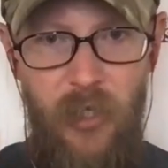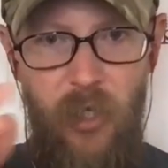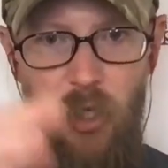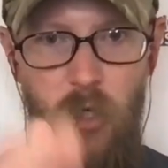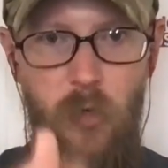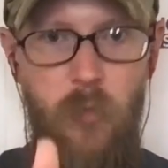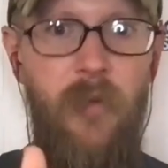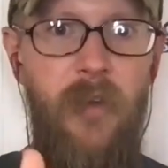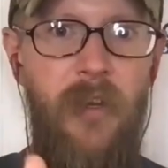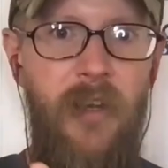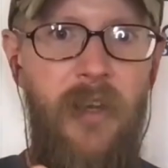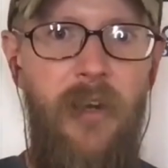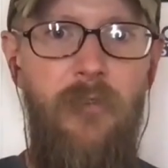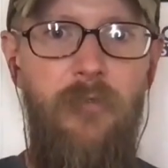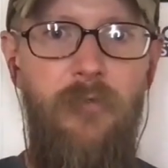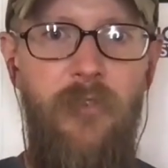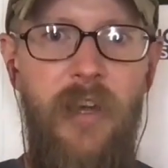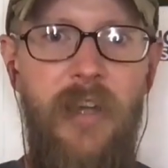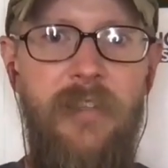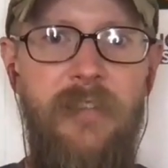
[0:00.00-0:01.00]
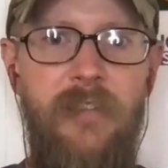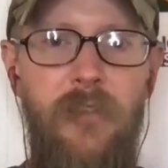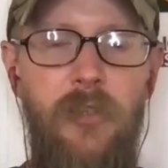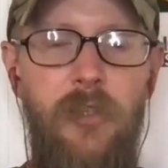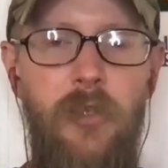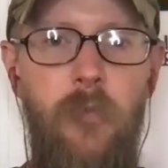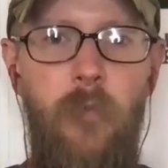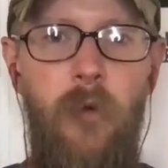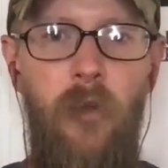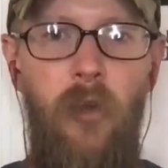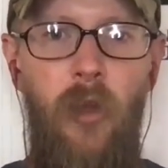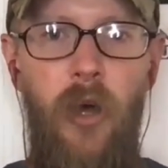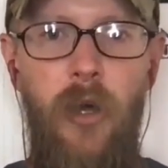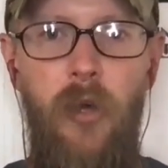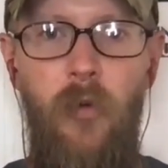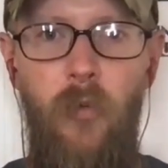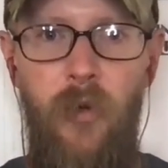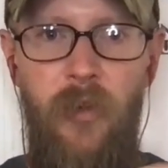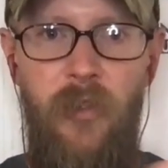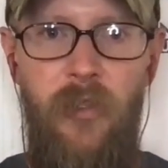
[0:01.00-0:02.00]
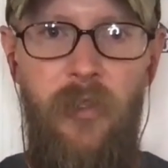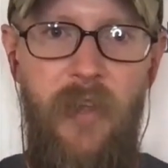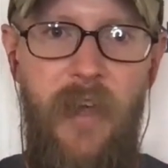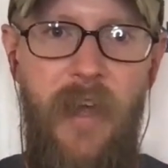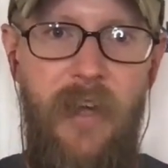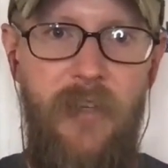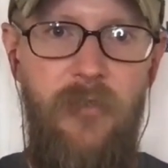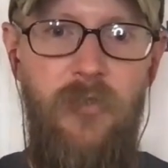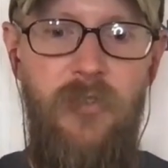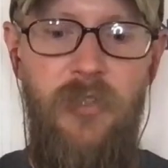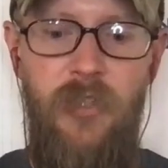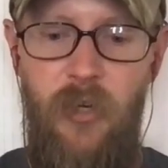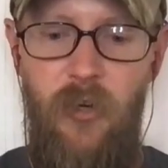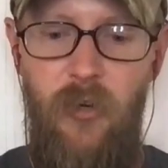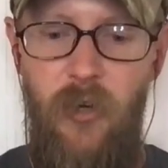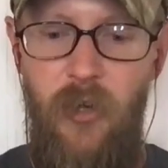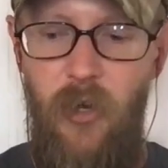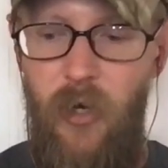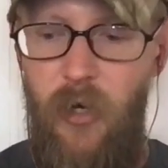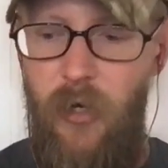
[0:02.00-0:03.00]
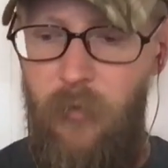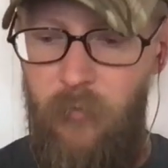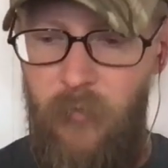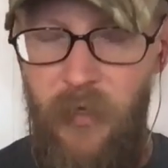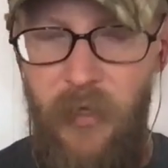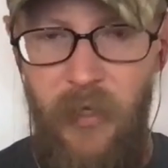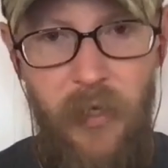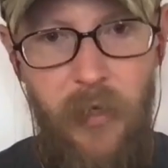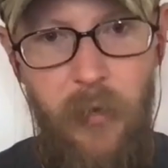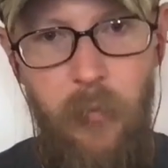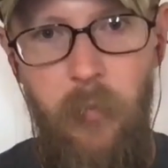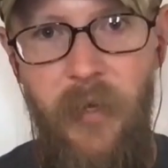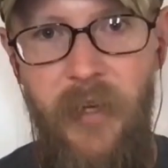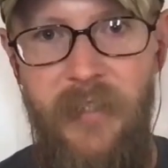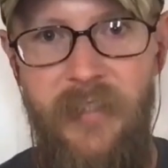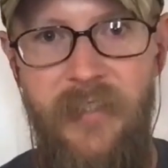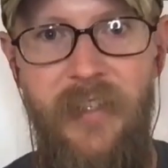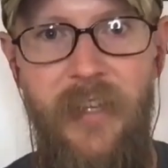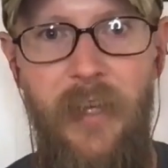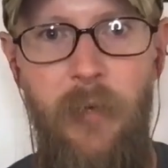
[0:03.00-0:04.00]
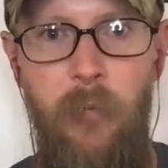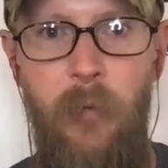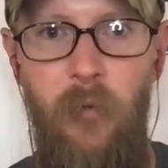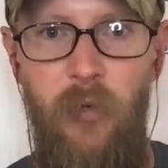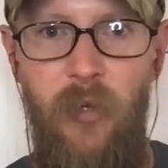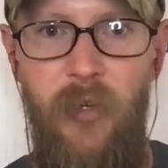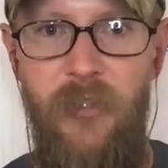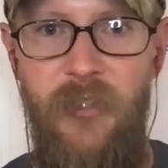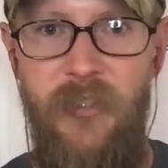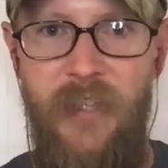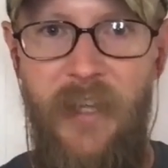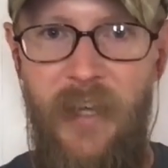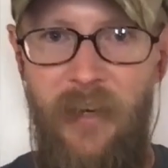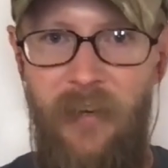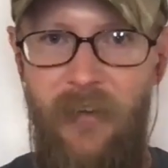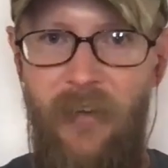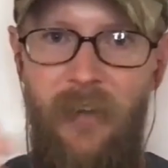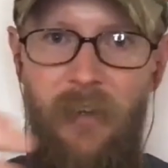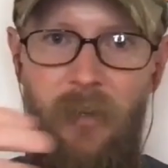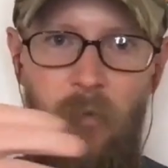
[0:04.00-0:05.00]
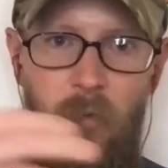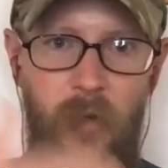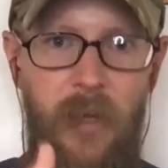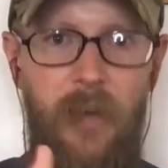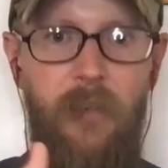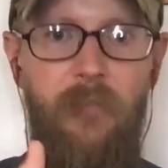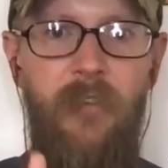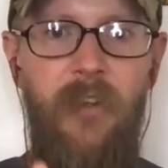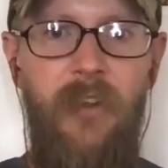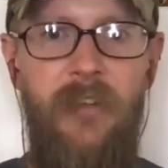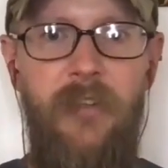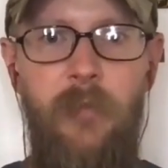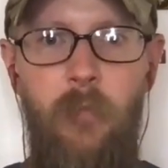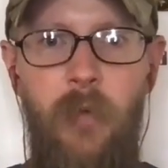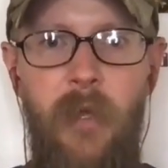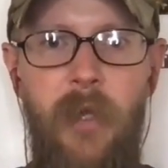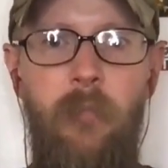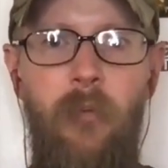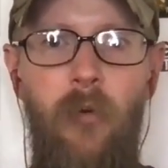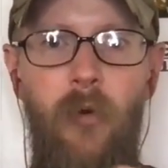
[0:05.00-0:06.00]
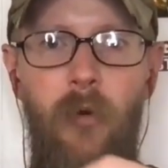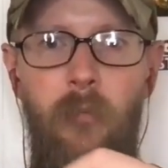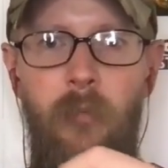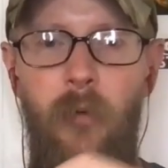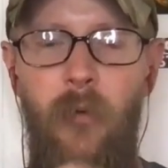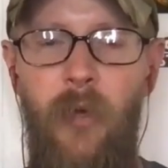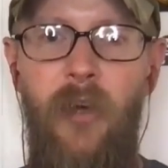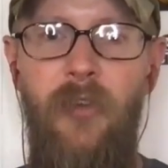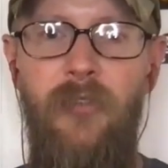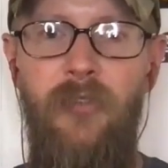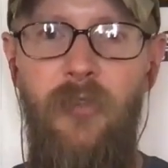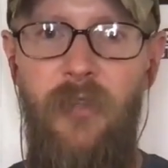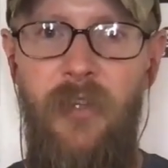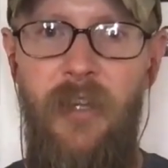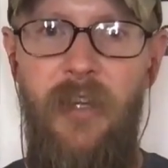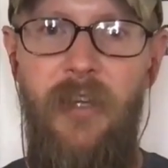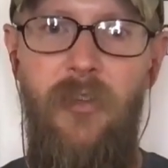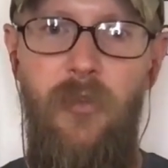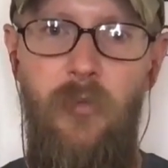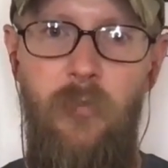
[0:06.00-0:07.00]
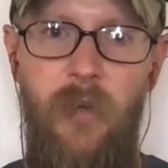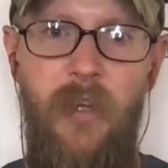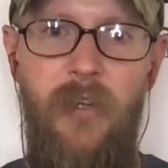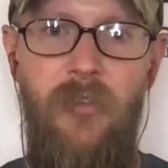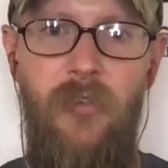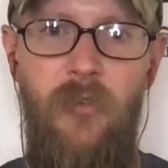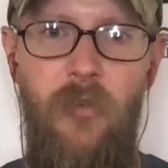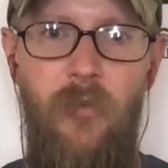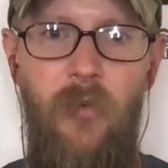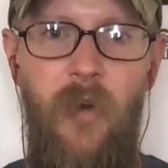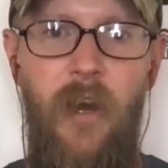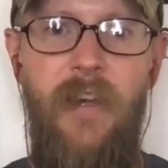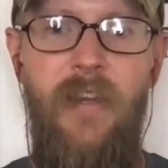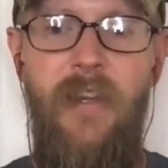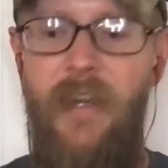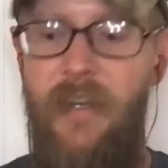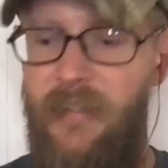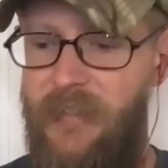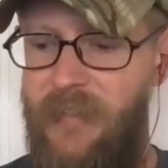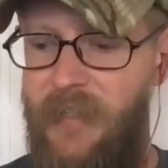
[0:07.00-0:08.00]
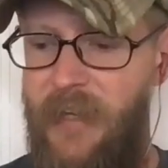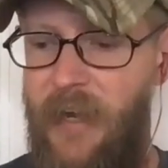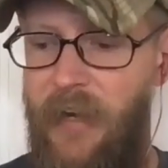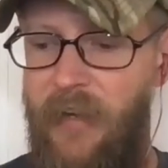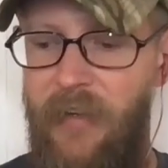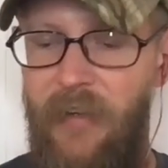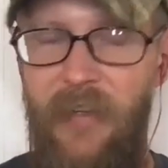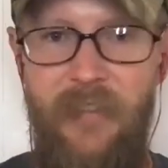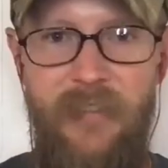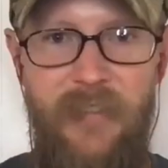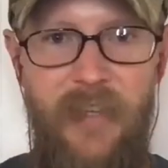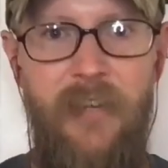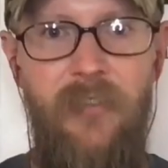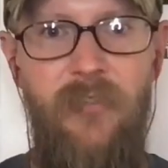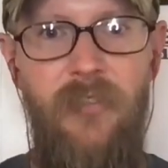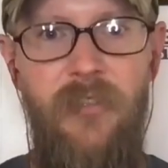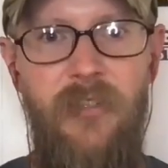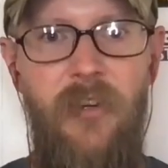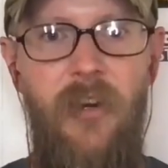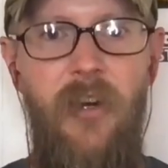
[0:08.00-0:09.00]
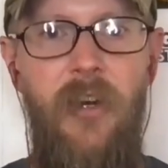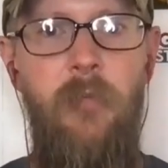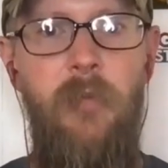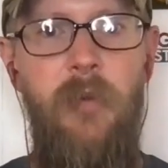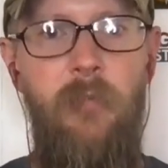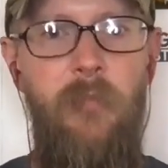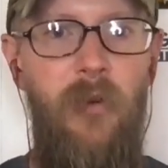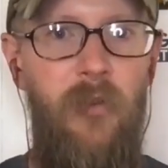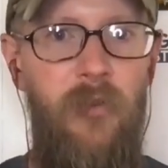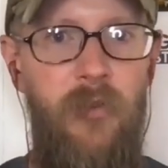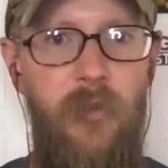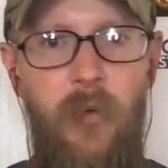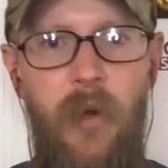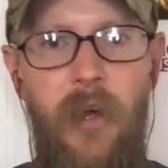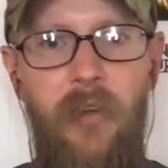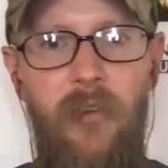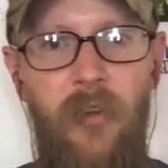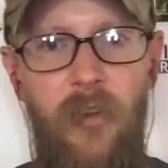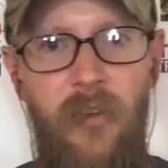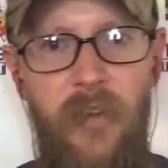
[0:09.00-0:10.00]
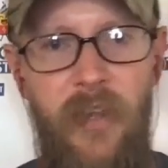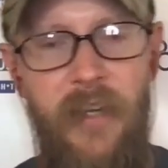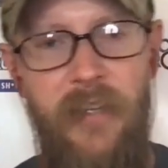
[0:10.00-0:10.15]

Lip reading: human interface loop along with the actual security arm piece and get people to understand we got to fix people, but we also need to make sure the right tech stack is actually starting to be built around all